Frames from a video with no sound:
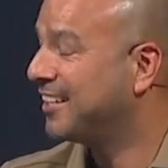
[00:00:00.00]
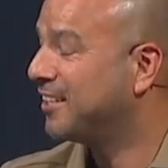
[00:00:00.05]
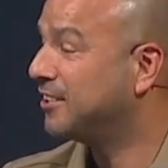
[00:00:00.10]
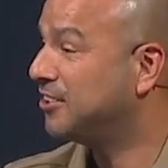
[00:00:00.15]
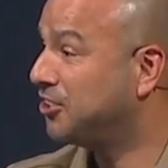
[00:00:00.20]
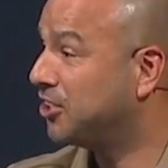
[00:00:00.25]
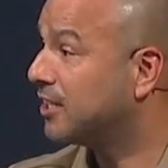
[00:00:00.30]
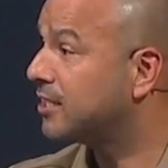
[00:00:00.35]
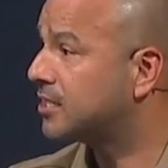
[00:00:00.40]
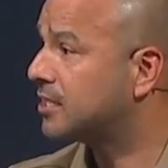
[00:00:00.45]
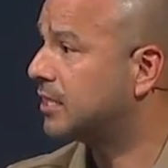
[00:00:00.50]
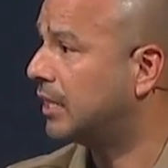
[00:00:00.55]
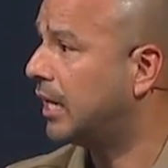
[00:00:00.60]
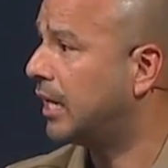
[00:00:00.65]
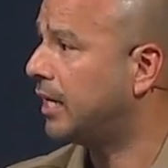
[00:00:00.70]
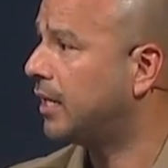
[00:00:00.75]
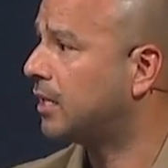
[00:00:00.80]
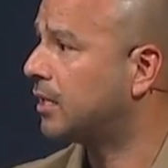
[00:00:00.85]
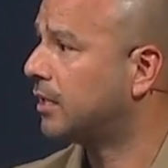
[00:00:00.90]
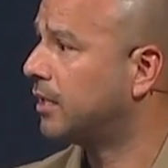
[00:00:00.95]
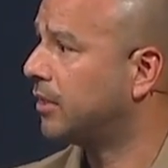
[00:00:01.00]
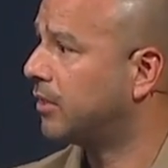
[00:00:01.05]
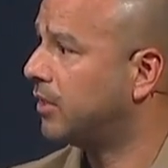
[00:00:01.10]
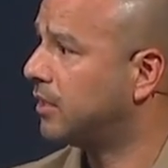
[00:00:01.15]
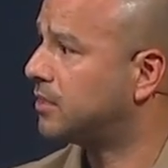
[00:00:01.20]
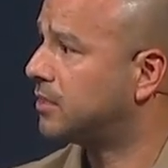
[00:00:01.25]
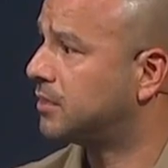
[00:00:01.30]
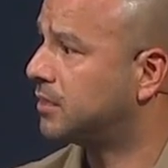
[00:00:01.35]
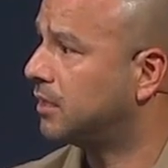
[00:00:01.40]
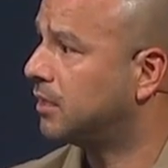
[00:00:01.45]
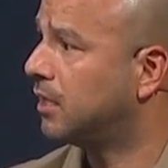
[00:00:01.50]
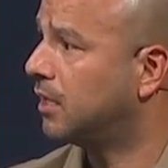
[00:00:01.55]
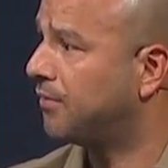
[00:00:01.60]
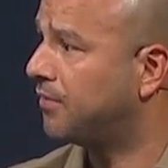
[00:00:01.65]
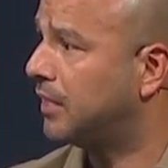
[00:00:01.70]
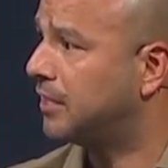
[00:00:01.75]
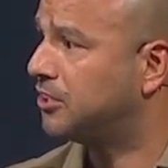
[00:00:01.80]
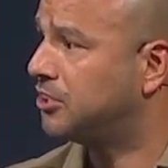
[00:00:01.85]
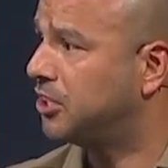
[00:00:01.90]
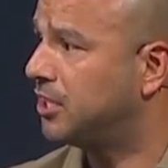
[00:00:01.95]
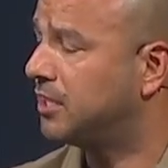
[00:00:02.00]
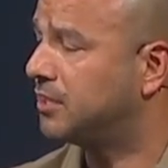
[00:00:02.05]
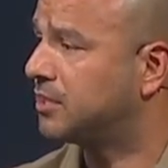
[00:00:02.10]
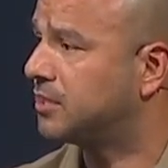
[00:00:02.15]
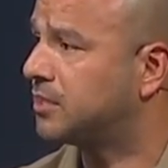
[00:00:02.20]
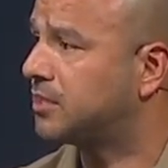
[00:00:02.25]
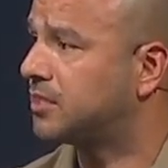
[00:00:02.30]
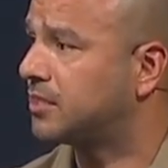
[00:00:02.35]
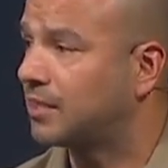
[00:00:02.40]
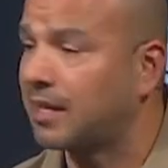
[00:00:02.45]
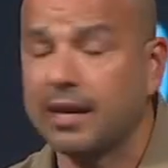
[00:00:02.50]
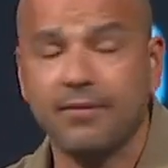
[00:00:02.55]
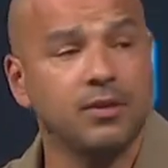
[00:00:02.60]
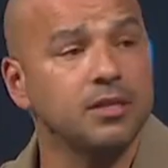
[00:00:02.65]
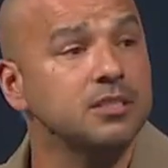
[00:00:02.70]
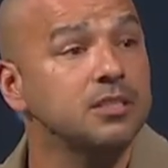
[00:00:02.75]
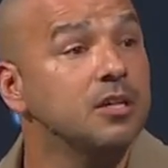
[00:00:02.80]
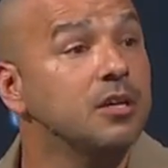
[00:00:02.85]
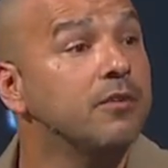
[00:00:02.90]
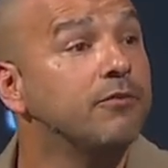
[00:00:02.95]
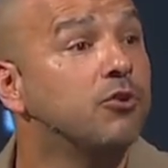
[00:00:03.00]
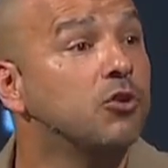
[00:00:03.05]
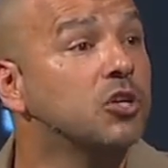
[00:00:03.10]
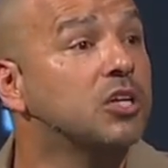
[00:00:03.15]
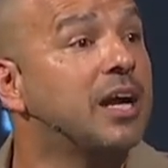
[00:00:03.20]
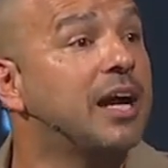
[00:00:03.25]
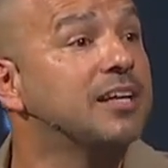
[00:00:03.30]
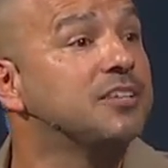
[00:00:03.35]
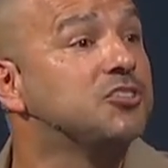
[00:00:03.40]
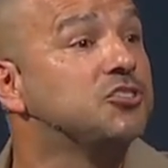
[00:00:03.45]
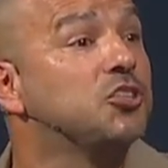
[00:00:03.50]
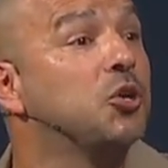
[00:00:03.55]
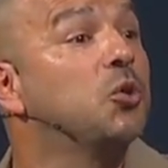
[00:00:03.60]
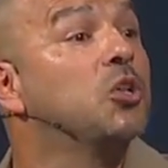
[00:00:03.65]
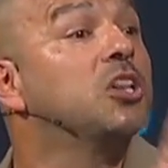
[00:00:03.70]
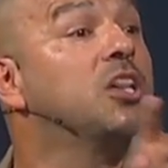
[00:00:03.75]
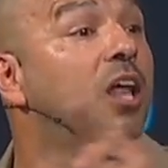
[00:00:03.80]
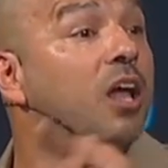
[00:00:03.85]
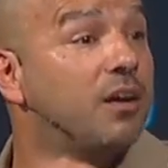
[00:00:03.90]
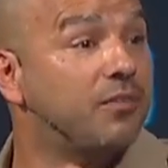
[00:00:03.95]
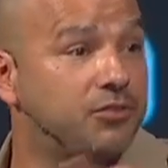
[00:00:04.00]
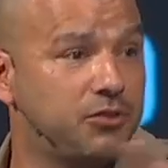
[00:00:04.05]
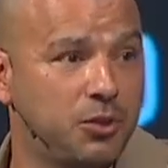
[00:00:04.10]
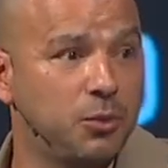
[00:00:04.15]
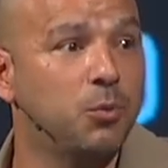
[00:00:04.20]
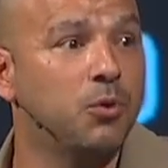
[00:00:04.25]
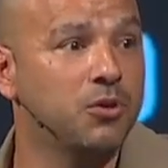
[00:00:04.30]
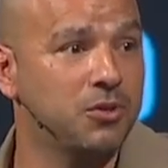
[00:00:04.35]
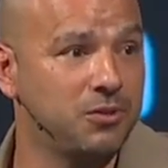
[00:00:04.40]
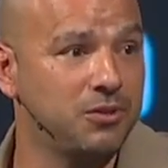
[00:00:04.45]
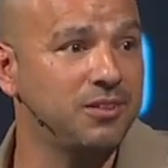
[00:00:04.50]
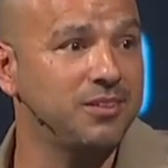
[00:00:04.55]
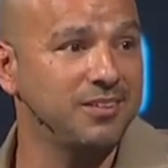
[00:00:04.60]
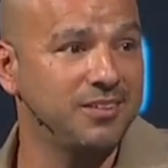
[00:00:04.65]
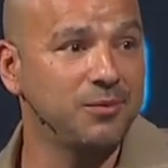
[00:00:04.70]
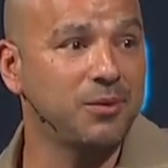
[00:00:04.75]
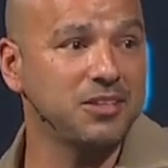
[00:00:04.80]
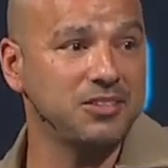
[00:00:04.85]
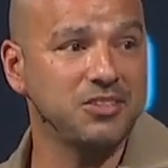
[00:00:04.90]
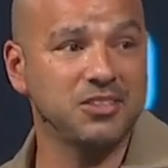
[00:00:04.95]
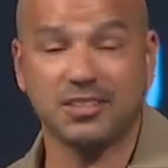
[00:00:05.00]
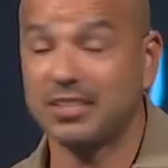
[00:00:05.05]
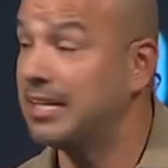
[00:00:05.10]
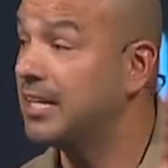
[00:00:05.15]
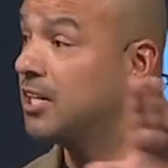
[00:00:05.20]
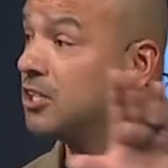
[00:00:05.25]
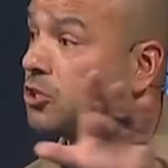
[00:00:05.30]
Just like this is the love that Jesus gave us. For God so loved the world, watch this.